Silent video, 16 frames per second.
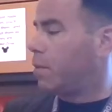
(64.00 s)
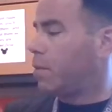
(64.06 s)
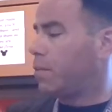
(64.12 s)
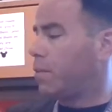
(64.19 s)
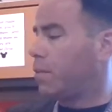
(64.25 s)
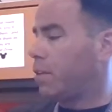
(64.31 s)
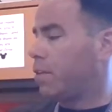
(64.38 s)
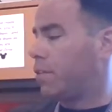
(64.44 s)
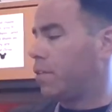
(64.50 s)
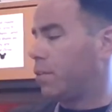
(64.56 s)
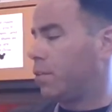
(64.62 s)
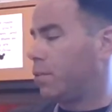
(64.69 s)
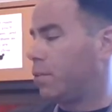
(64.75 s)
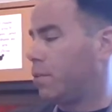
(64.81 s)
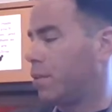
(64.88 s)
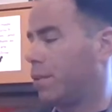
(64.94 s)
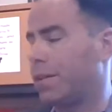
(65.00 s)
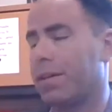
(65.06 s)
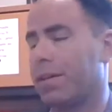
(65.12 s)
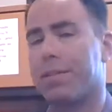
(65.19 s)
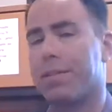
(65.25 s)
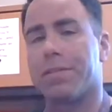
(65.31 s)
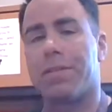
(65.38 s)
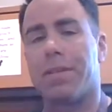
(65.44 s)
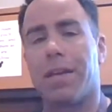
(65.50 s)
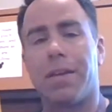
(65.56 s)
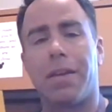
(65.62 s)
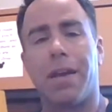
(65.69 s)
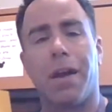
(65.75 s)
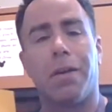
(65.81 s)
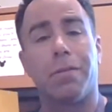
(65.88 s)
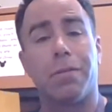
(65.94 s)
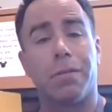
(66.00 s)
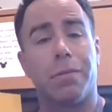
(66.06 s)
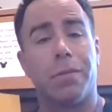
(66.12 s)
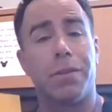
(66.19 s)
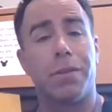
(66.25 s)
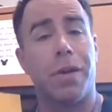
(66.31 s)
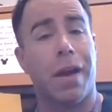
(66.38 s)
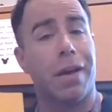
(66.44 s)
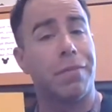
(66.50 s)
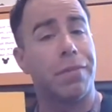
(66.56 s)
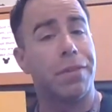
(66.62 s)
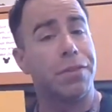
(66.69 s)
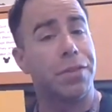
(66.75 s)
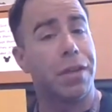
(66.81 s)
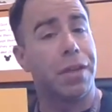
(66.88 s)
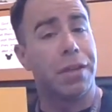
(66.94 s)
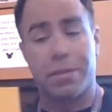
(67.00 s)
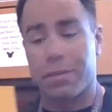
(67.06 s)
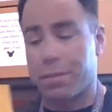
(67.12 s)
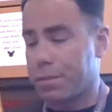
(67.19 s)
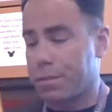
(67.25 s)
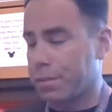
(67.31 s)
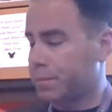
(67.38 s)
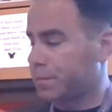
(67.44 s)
you need to and stand out when you have the chance.